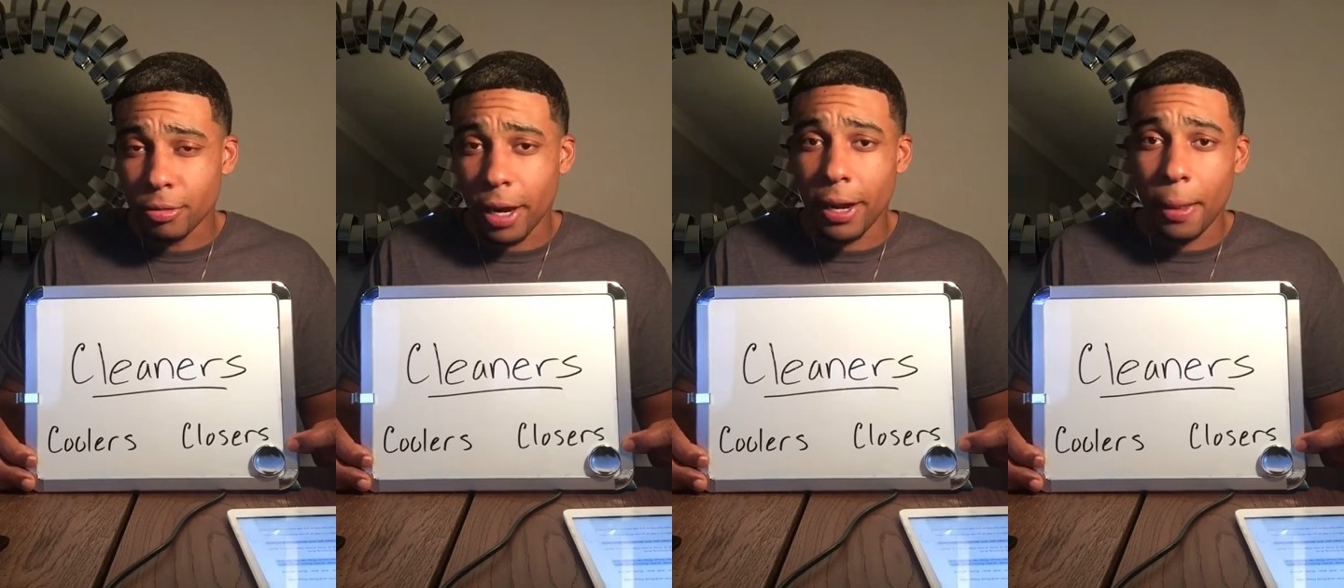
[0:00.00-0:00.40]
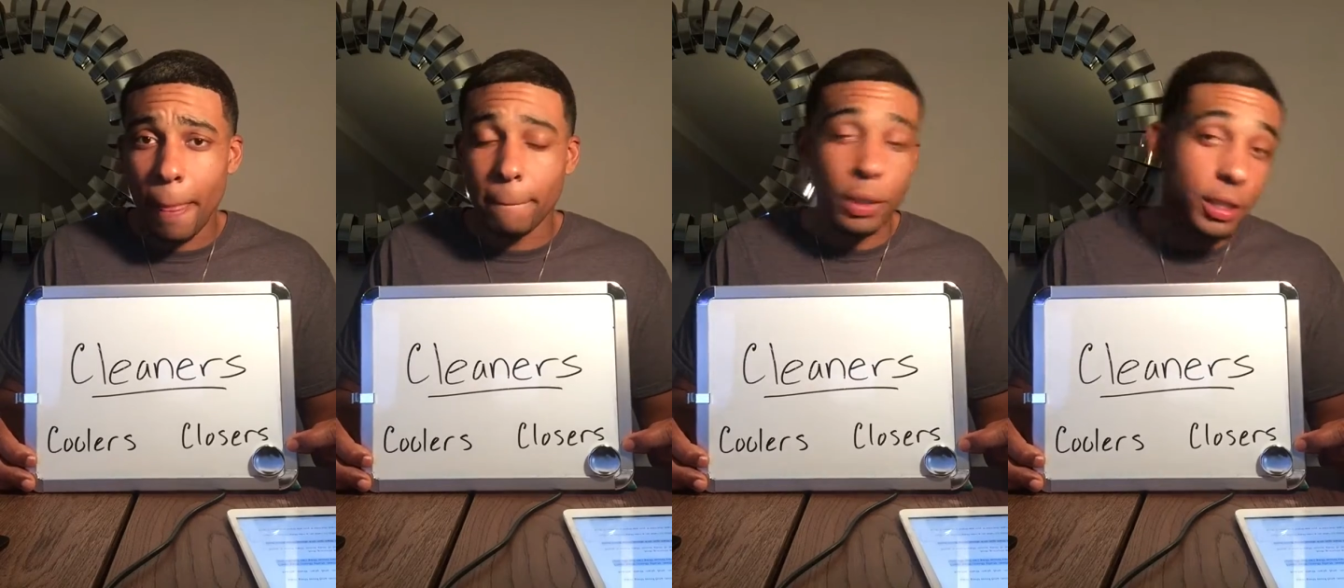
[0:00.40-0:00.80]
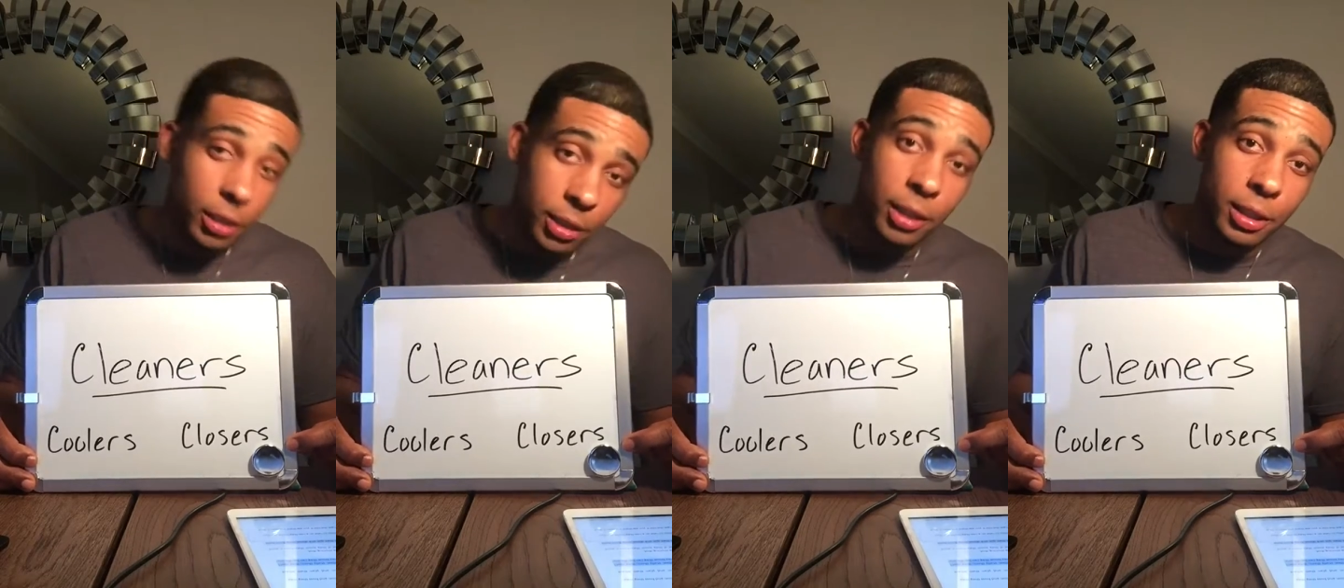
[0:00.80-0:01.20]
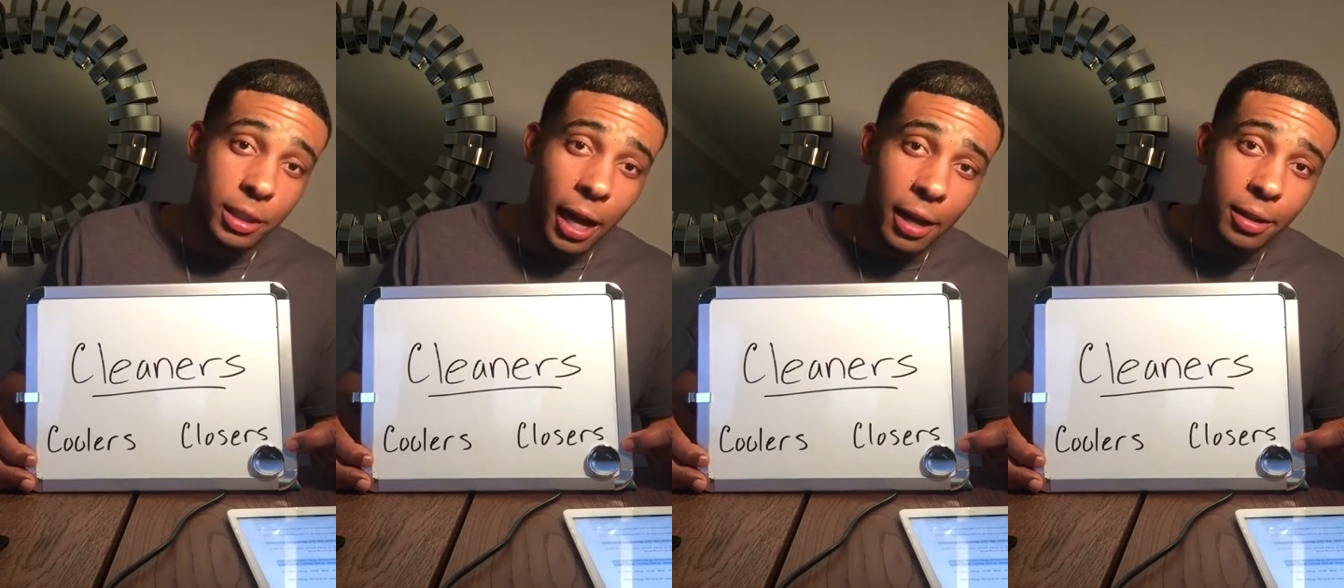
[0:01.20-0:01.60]
right, when he should have took the
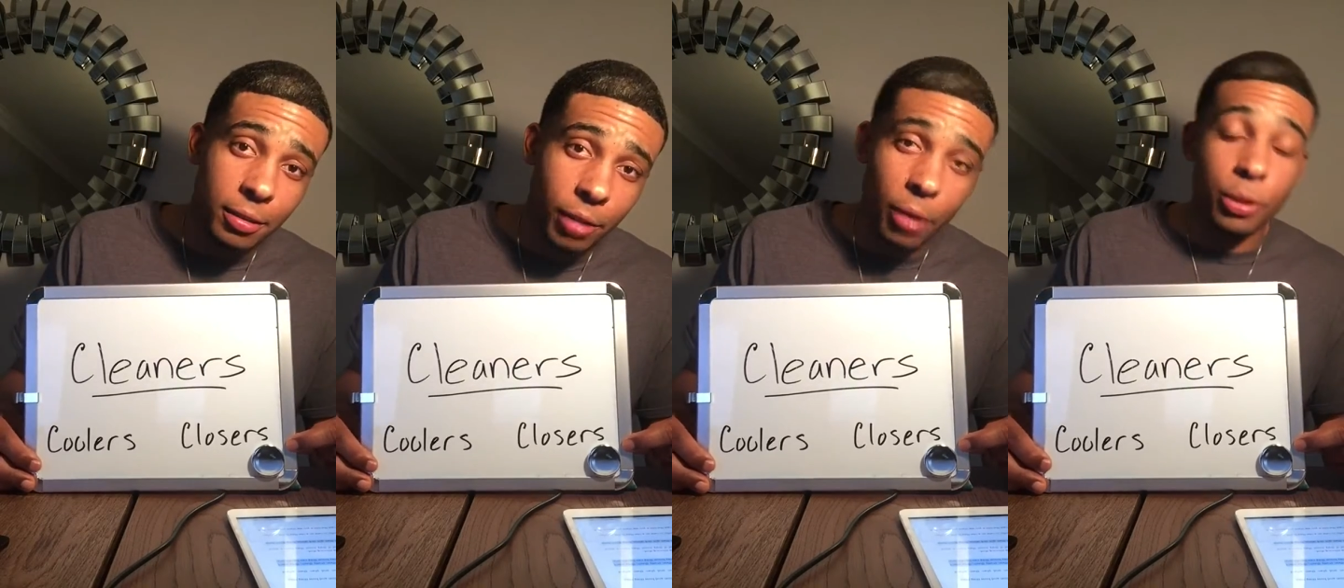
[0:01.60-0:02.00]
shot, right?